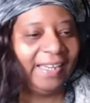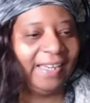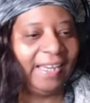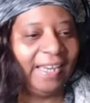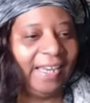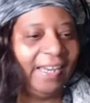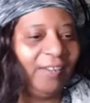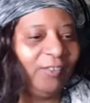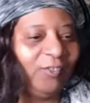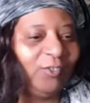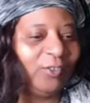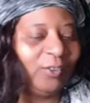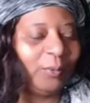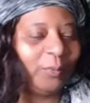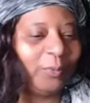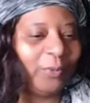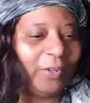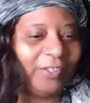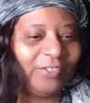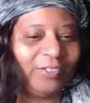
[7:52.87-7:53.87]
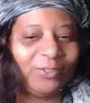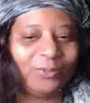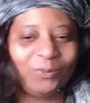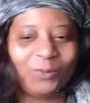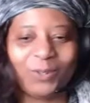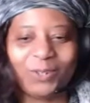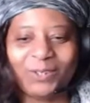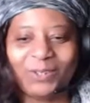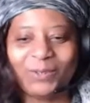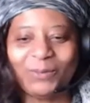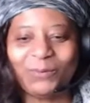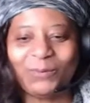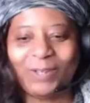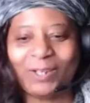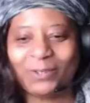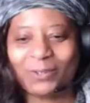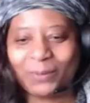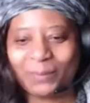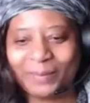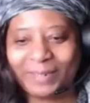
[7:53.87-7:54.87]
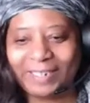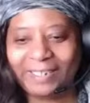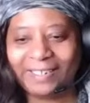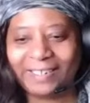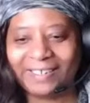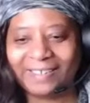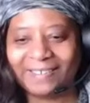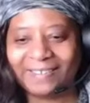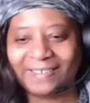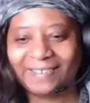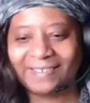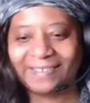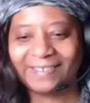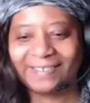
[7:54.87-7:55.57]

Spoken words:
Angela Precious World, welcome in.